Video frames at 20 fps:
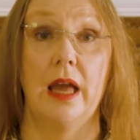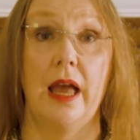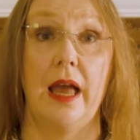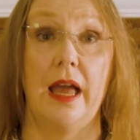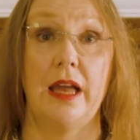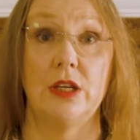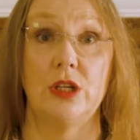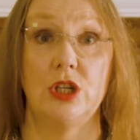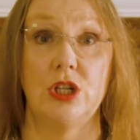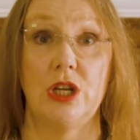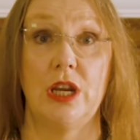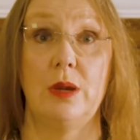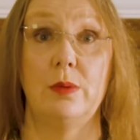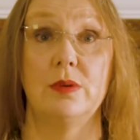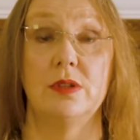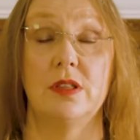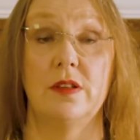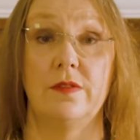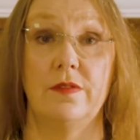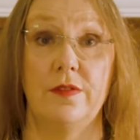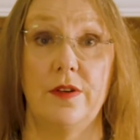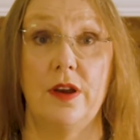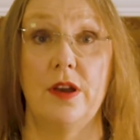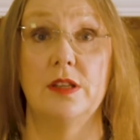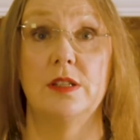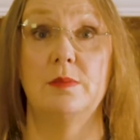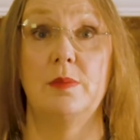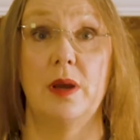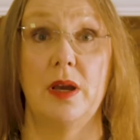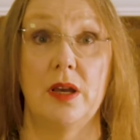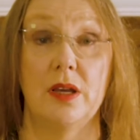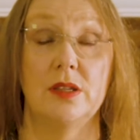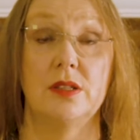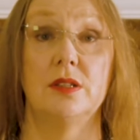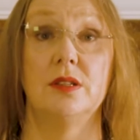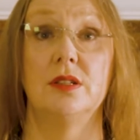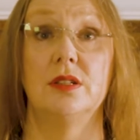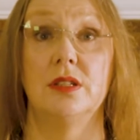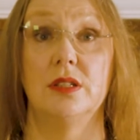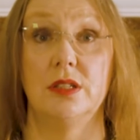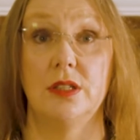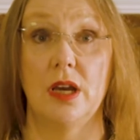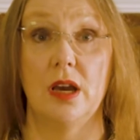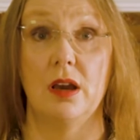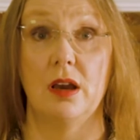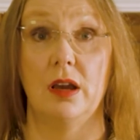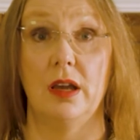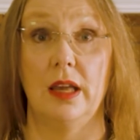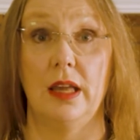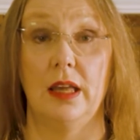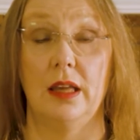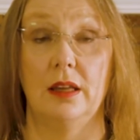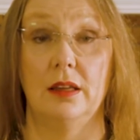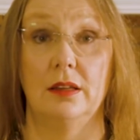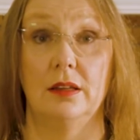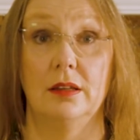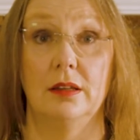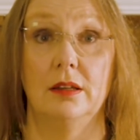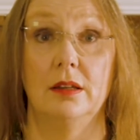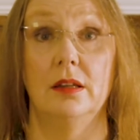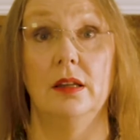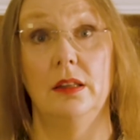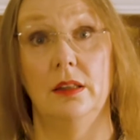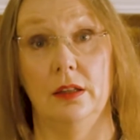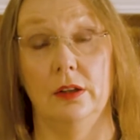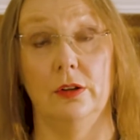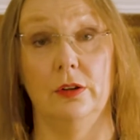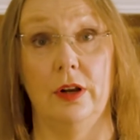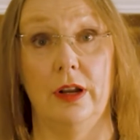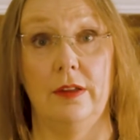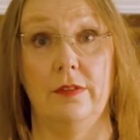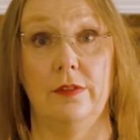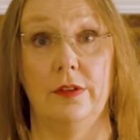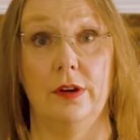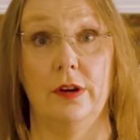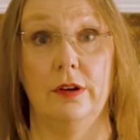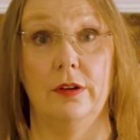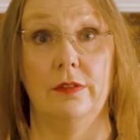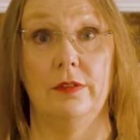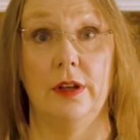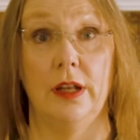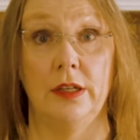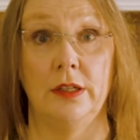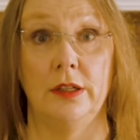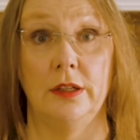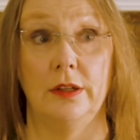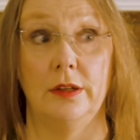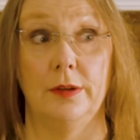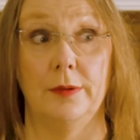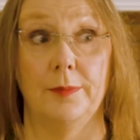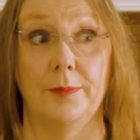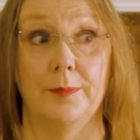And she was the first person to die in the Great Fire of London.